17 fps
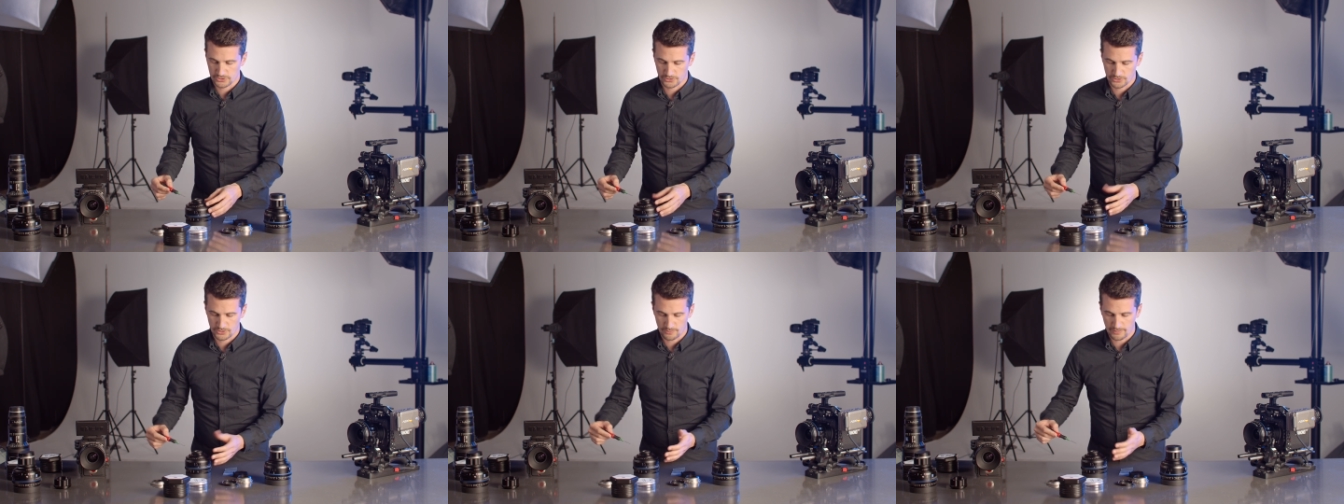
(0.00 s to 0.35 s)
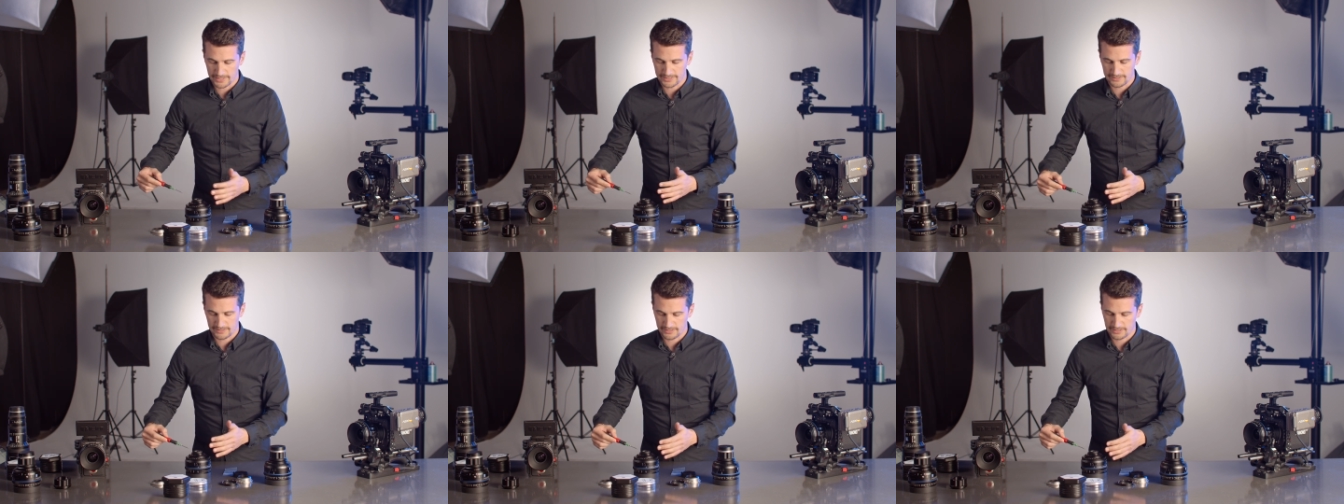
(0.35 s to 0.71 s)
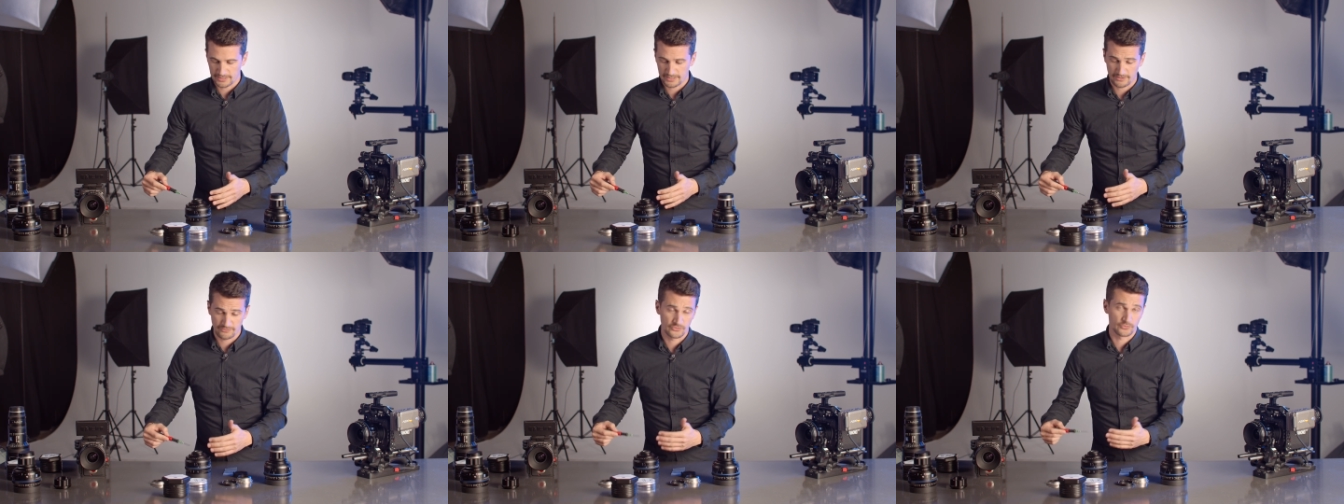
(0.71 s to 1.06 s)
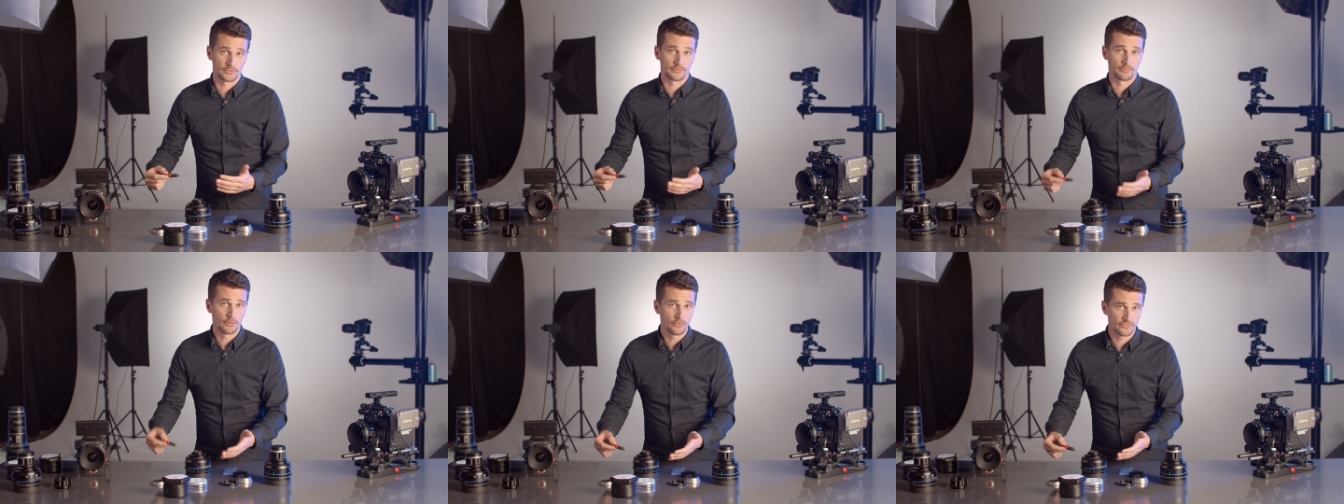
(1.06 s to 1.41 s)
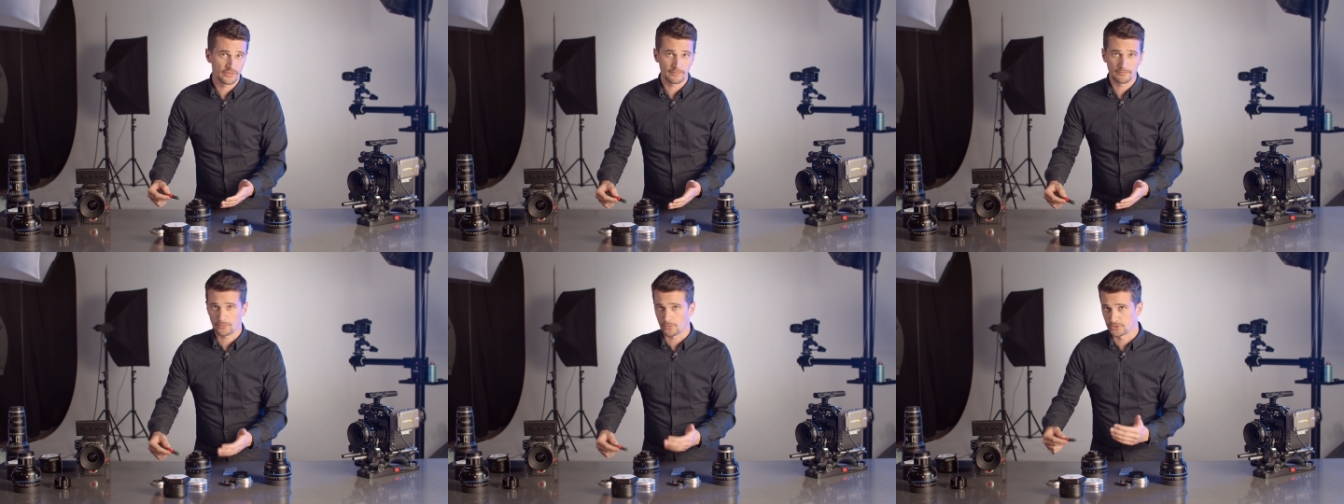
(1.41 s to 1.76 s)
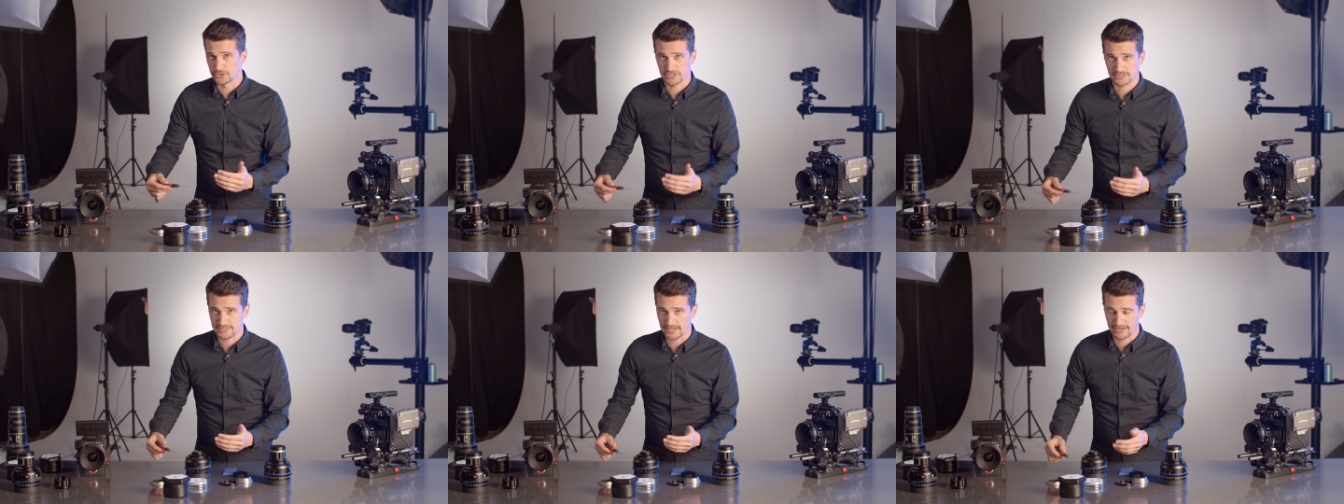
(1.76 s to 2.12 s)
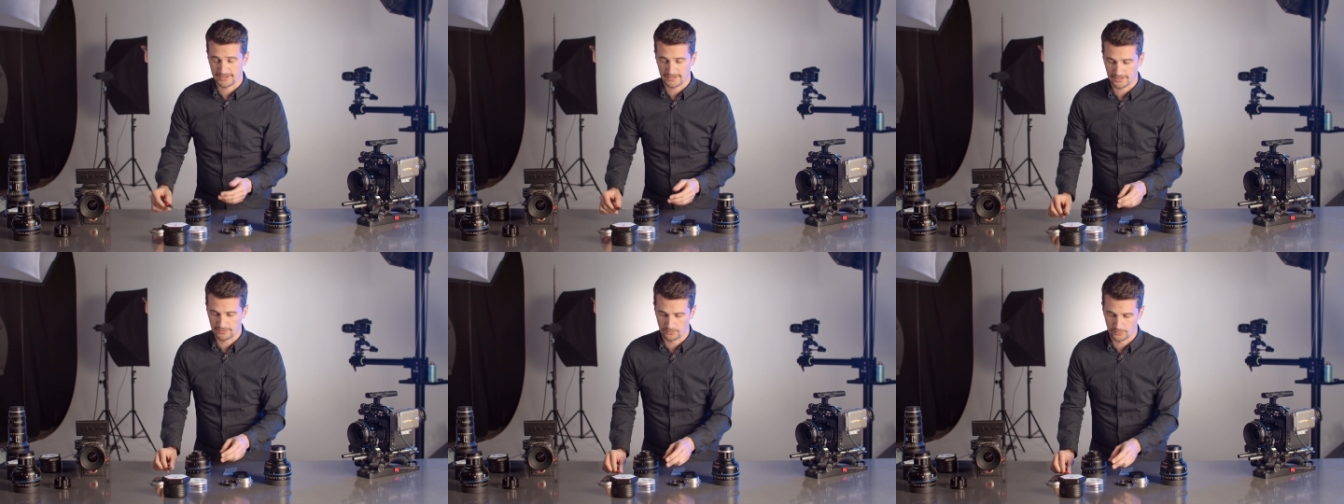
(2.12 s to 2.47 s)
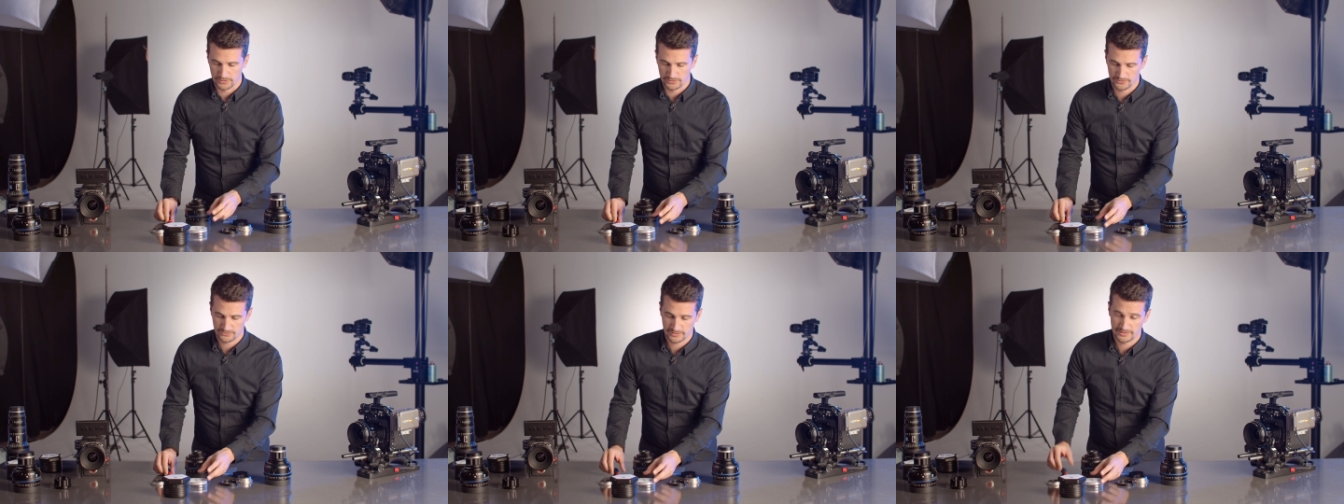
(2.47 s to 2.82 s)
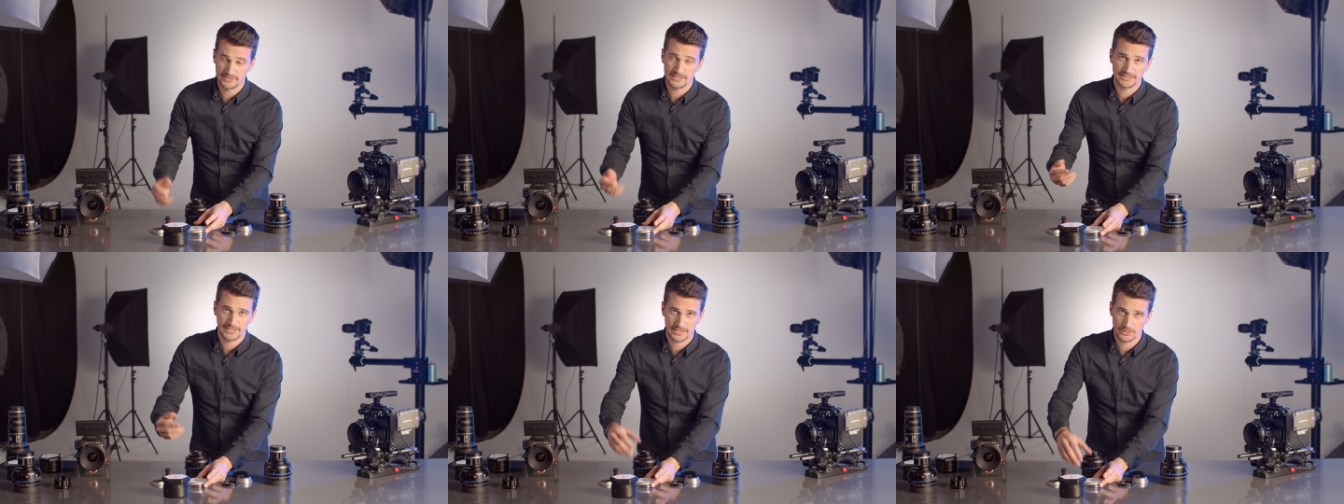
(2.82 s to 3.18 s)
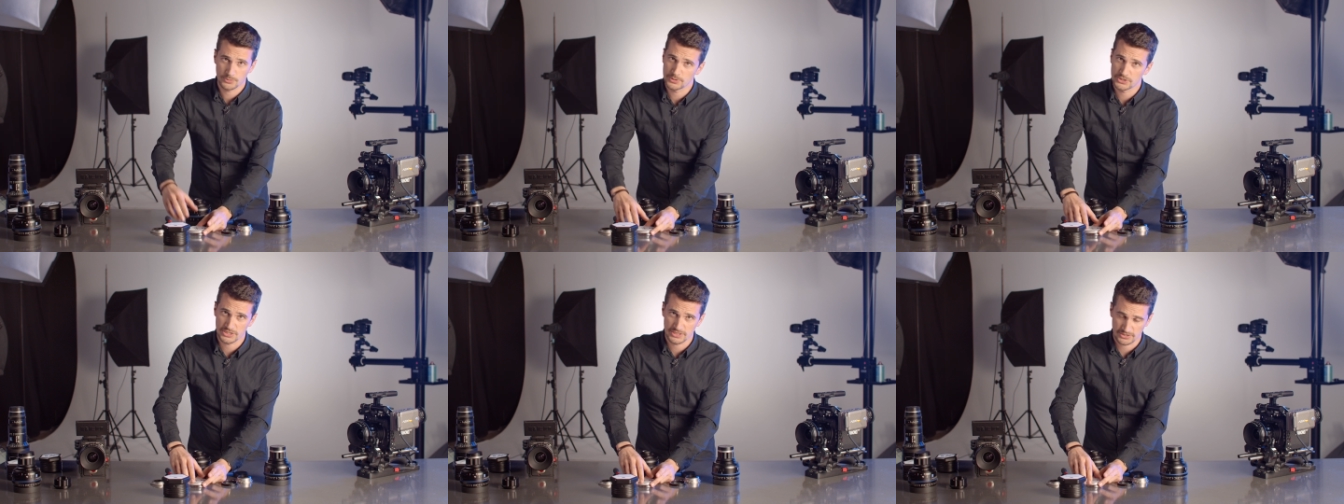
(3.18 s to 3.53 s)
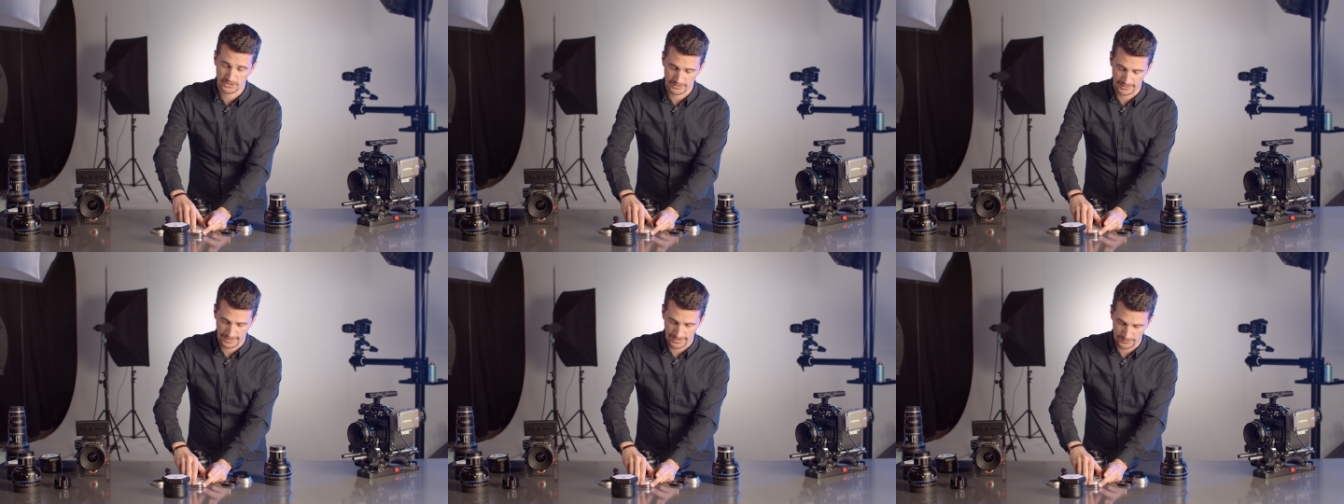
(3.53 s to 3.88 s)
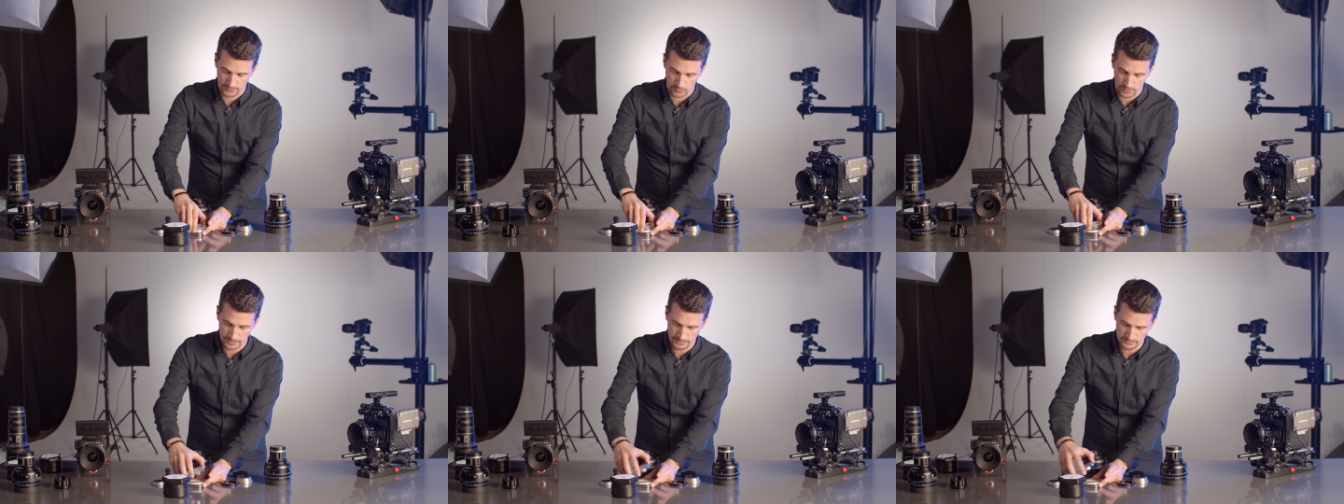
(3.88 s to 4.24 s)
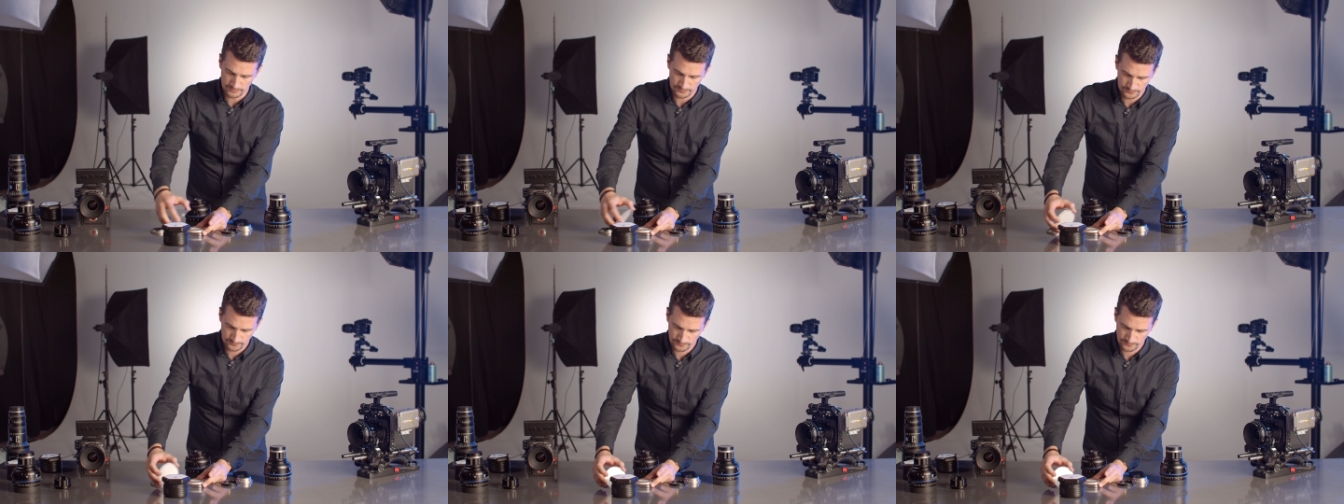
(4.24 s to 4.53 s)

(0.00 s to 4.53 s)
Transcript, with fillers: so you might have to remove them or just add other ones. In this case, we're just gonna add one.